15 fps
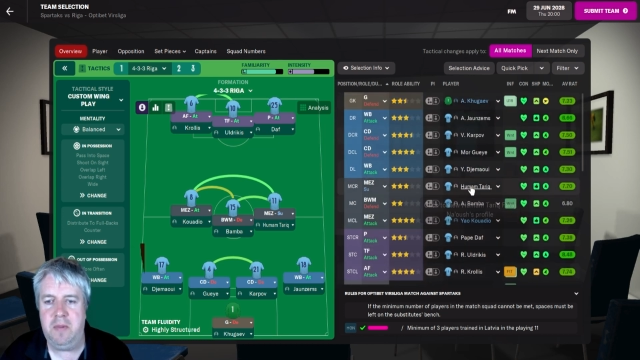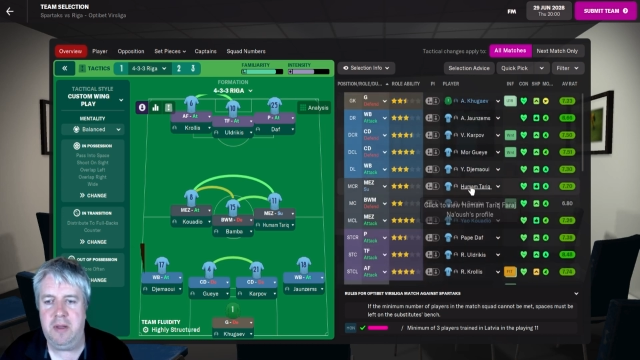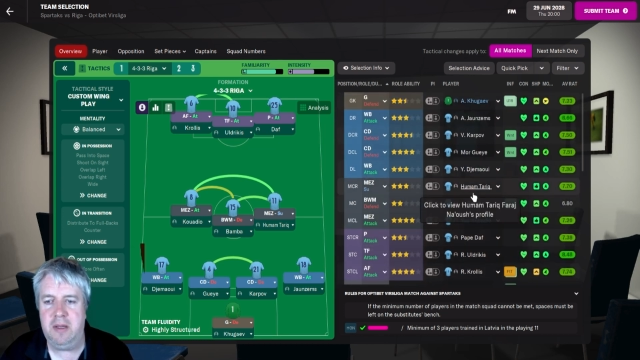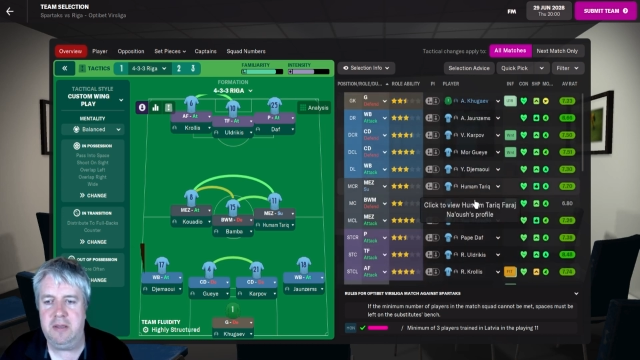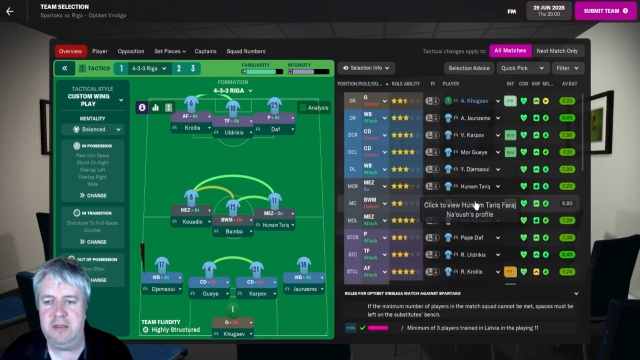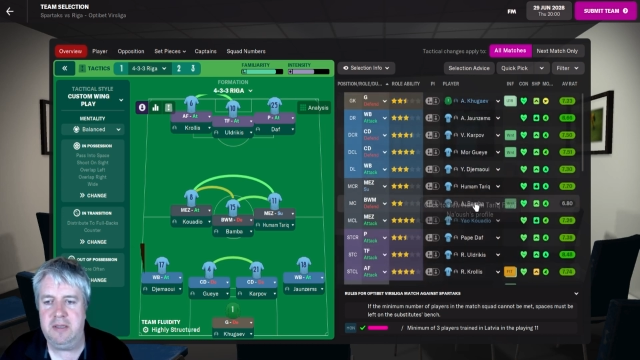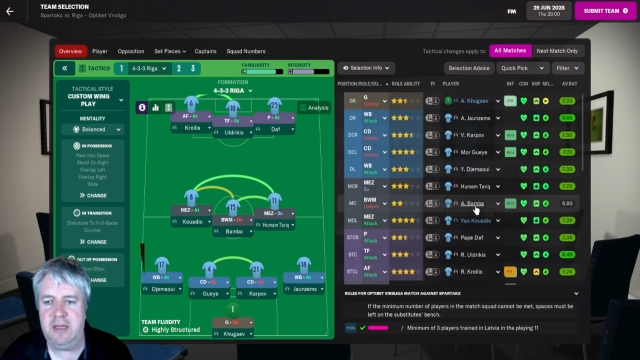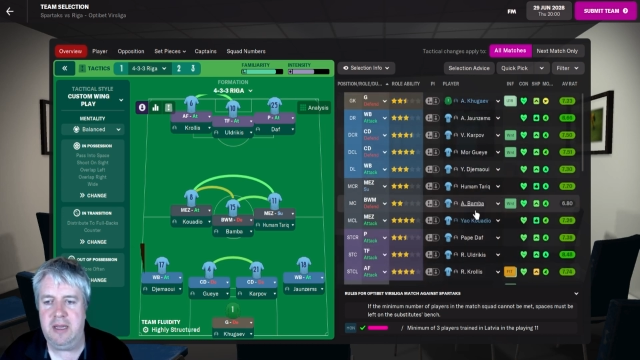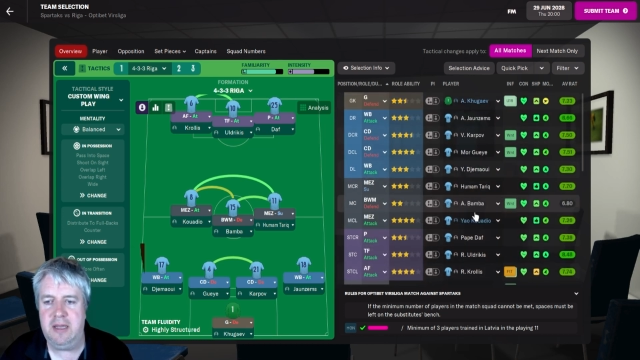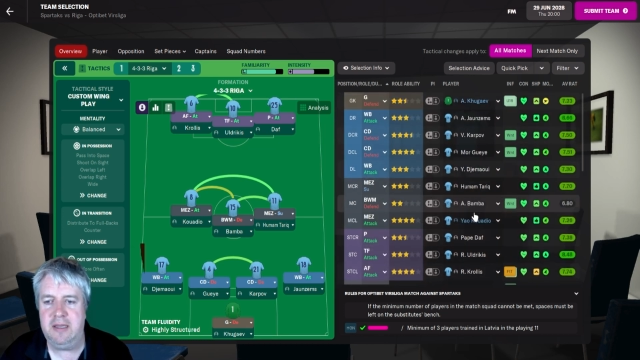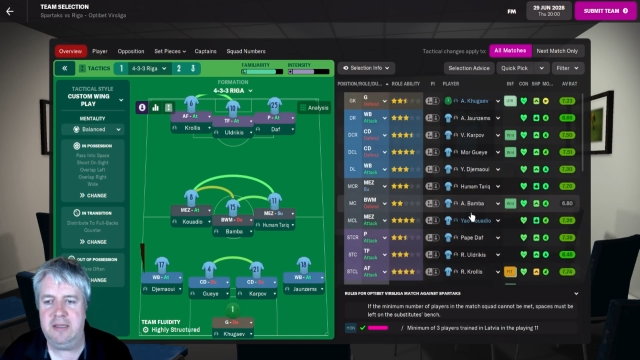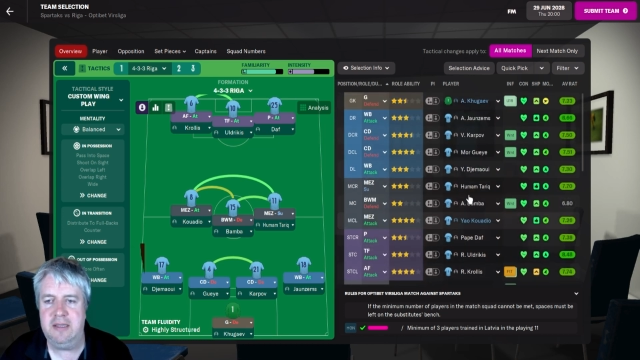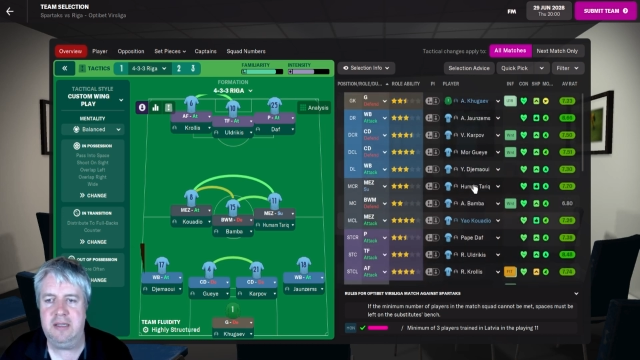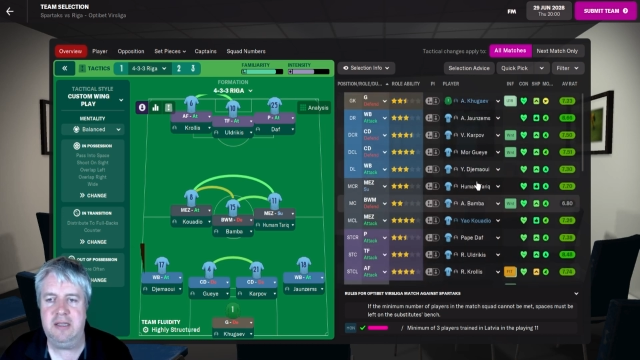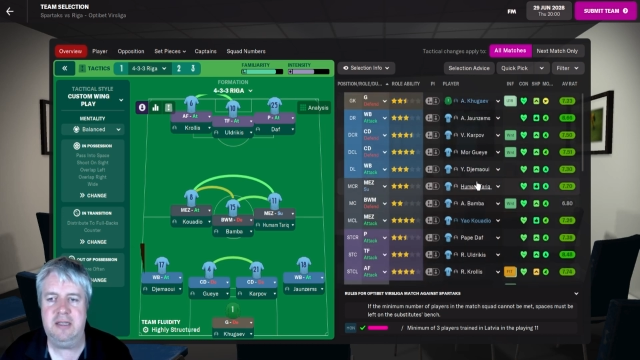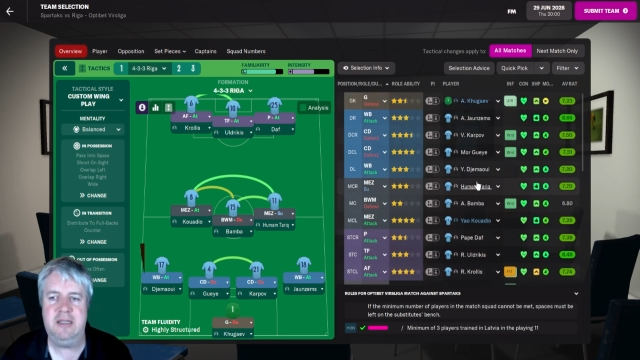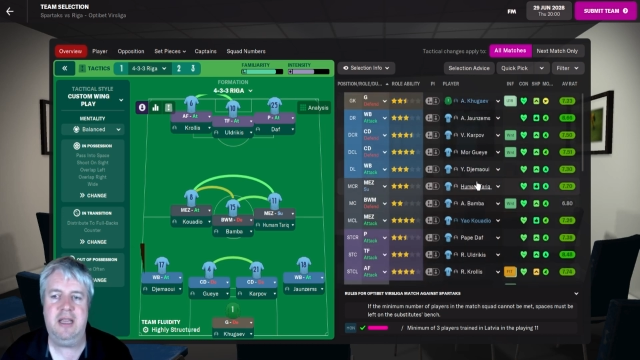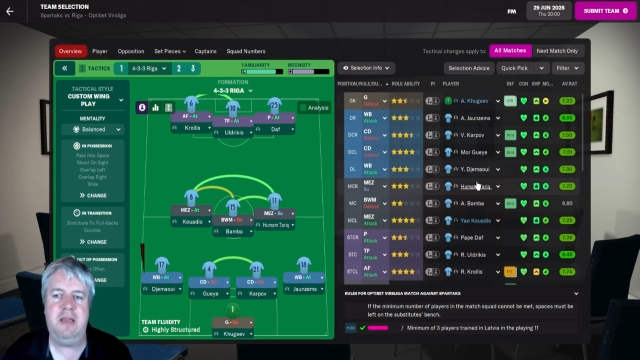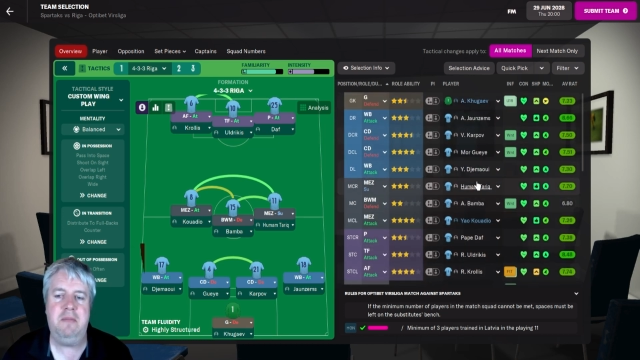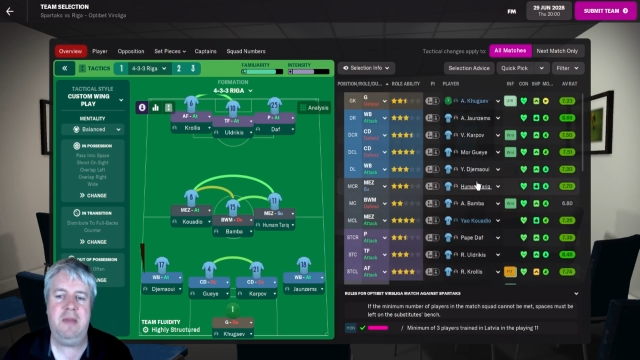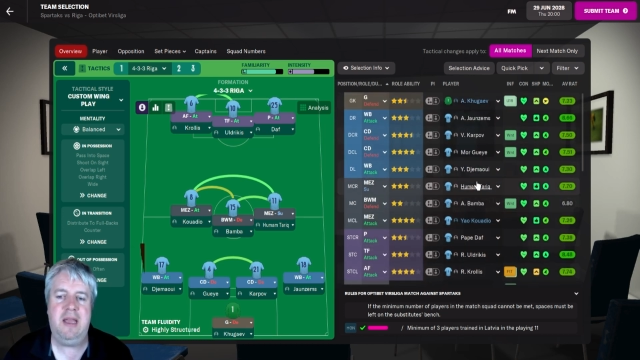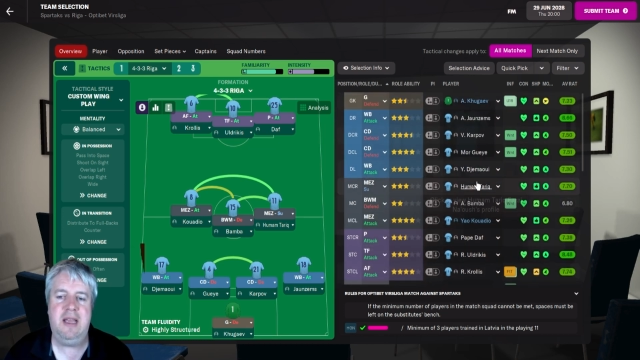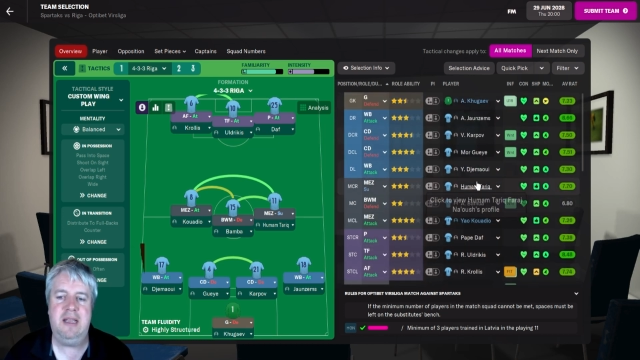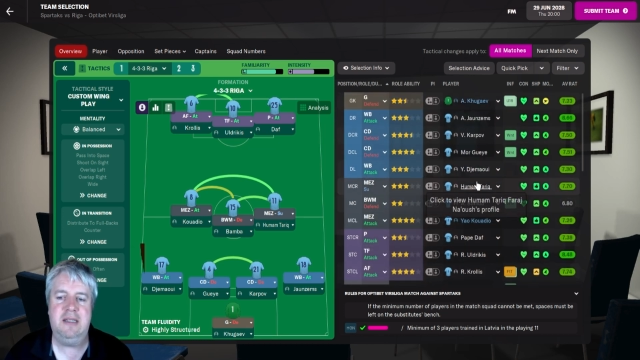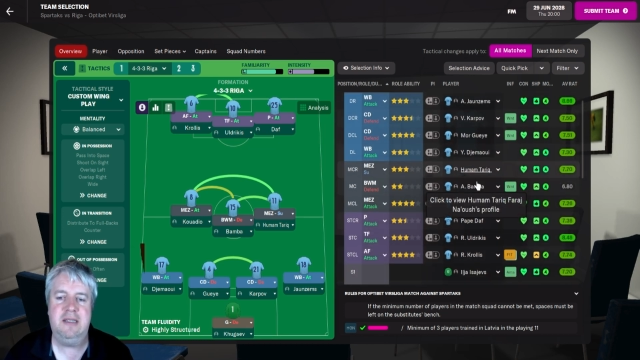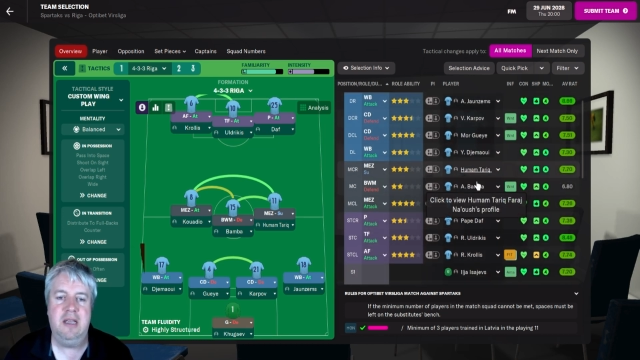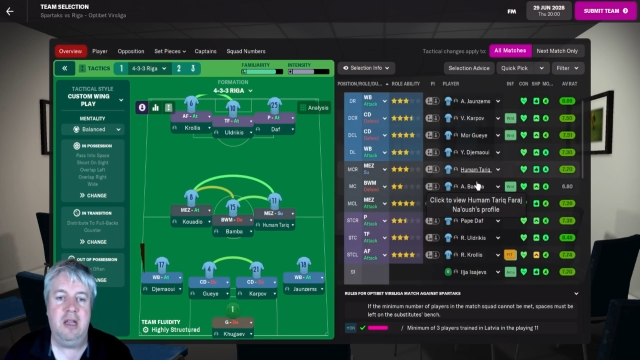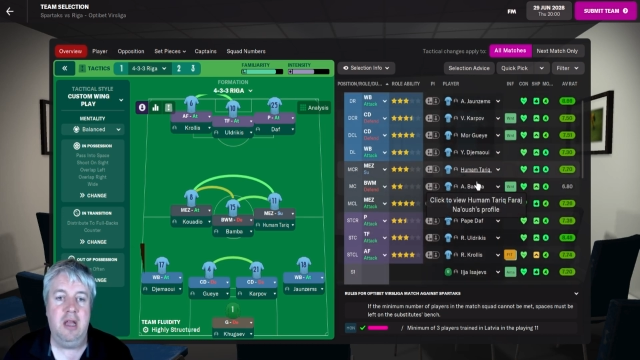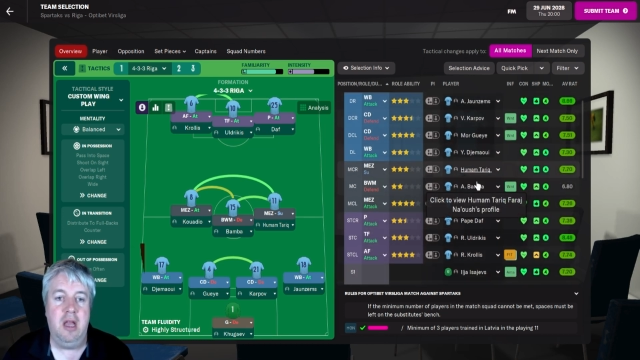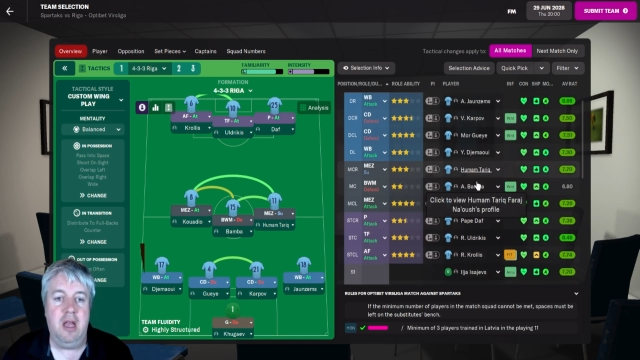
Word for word: but the team is